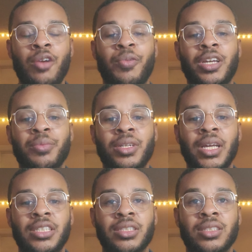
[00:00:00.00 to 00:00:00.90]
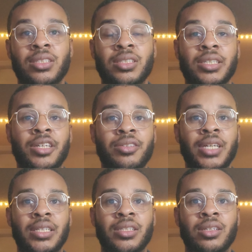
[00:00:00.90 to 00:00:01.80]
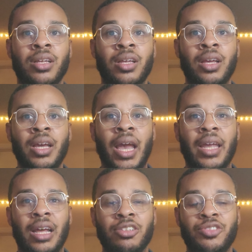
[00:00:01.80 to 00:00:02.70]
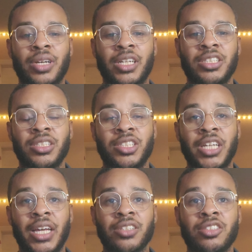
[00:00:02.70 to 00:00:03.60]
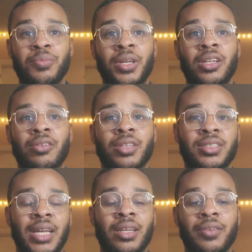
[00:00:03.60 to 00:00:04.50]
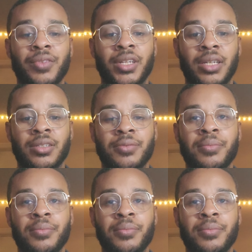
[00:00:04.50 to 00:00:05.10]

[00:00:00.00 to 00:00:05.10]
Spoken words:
recommendations to secure data, and how strategies change depending on the state of the data.